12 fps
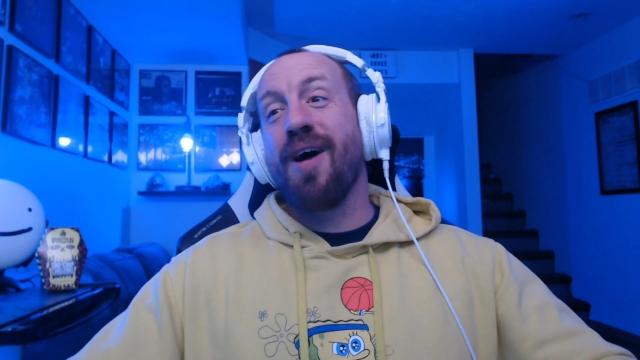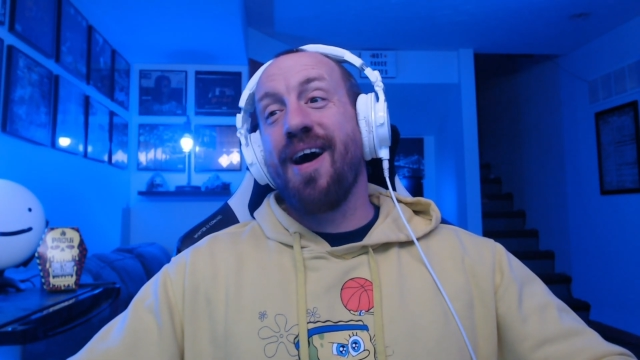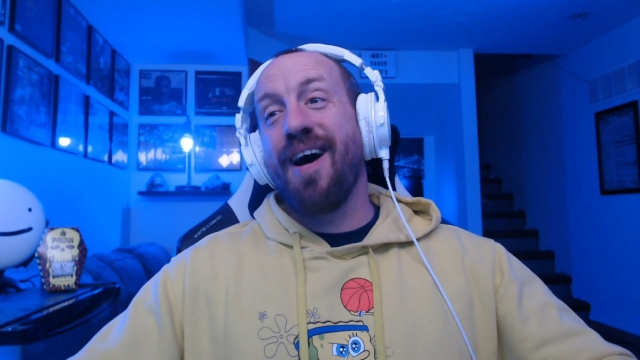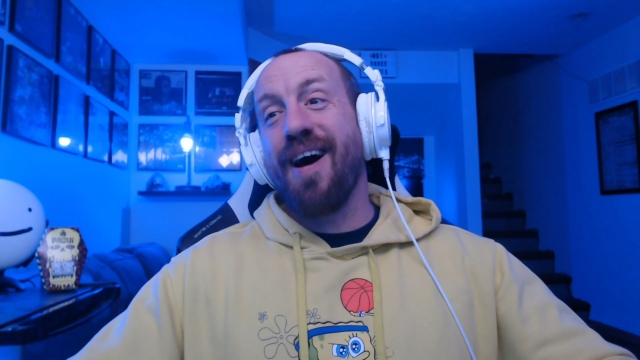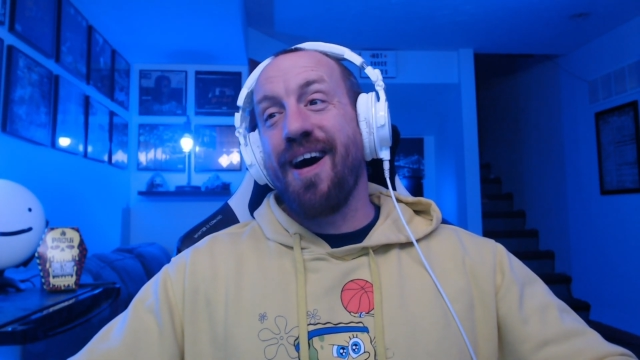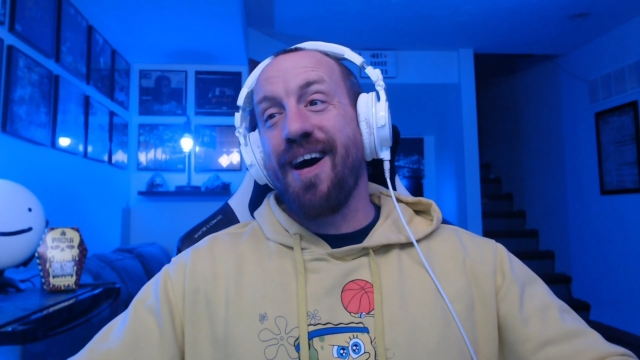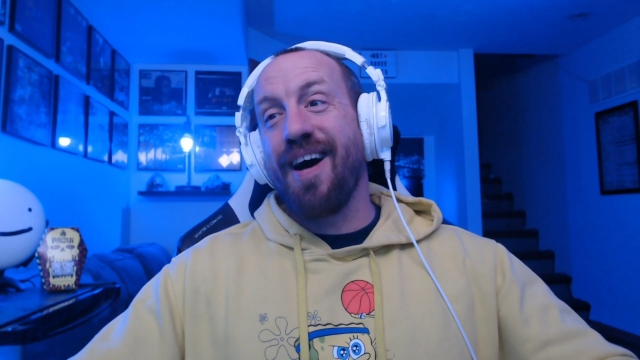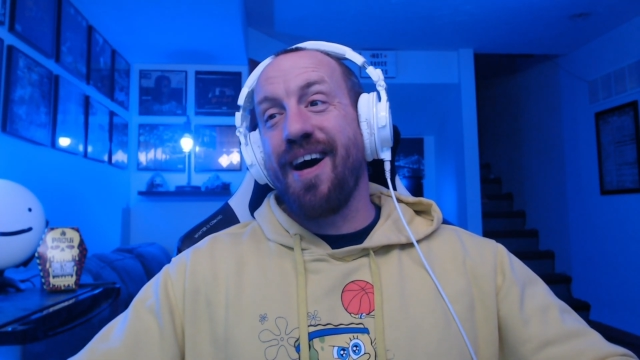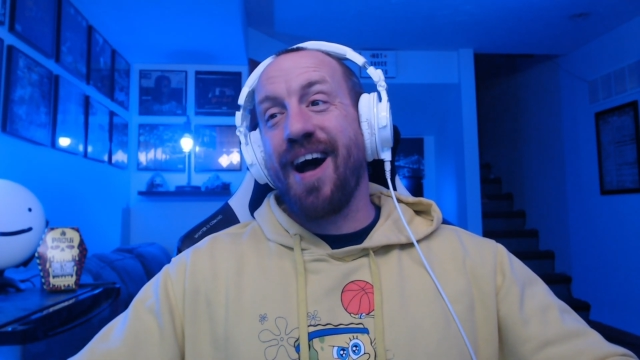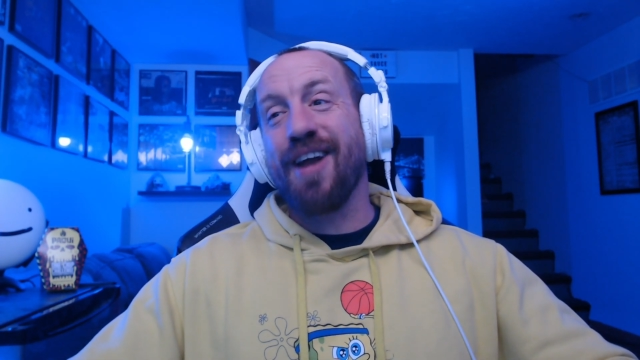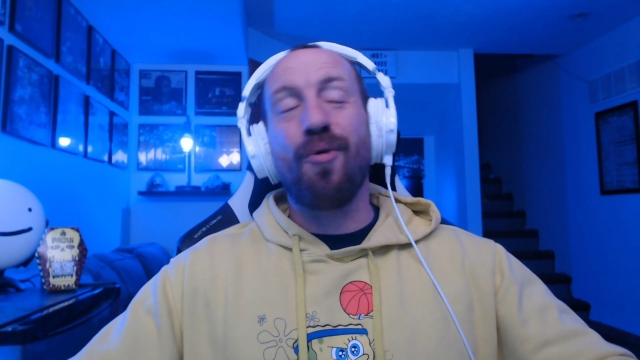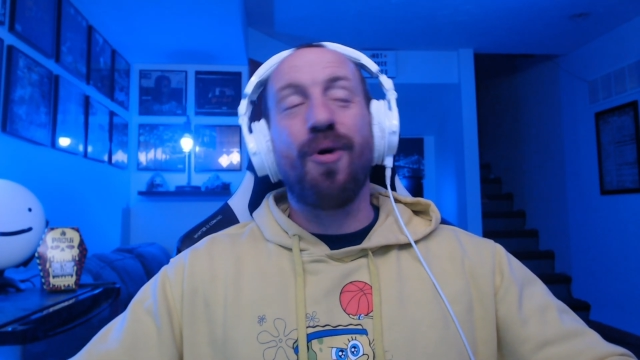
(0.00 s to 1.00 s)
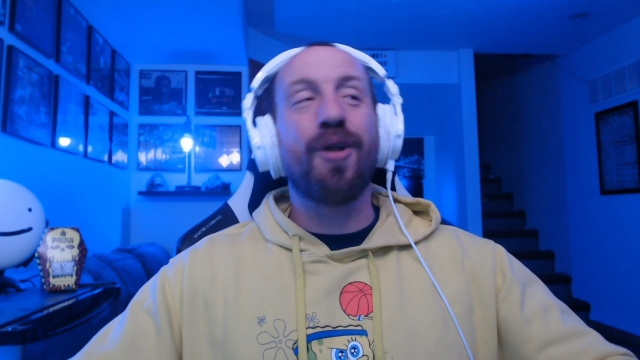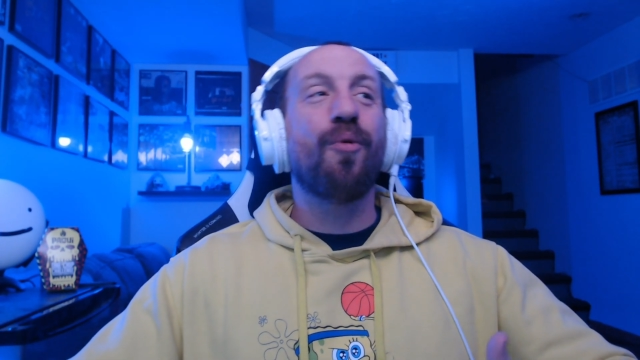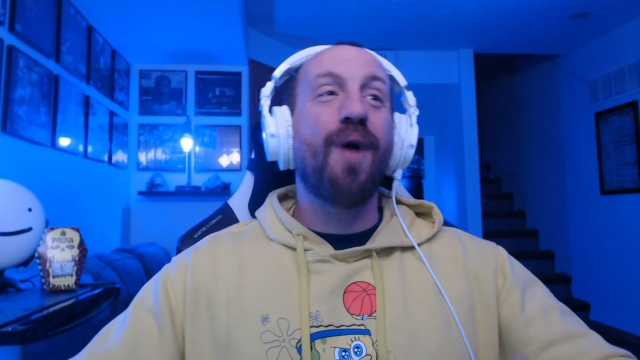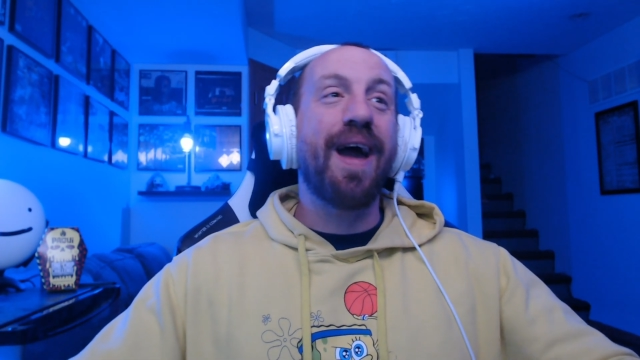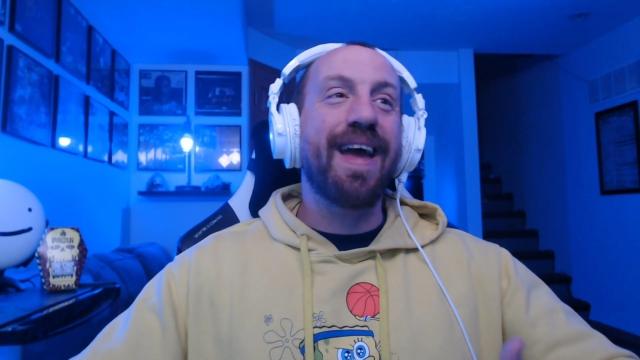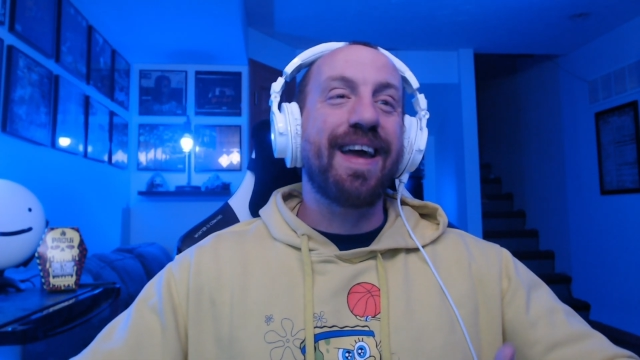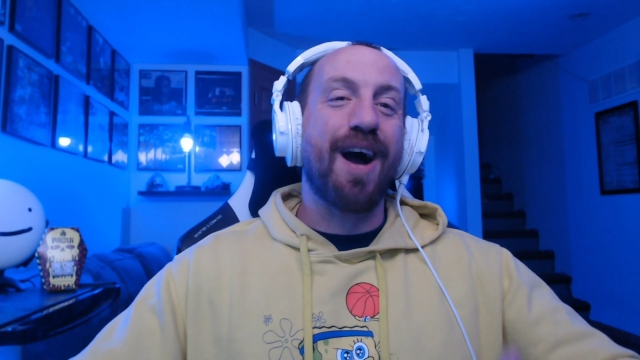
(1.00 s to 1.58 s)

I don't want to wait.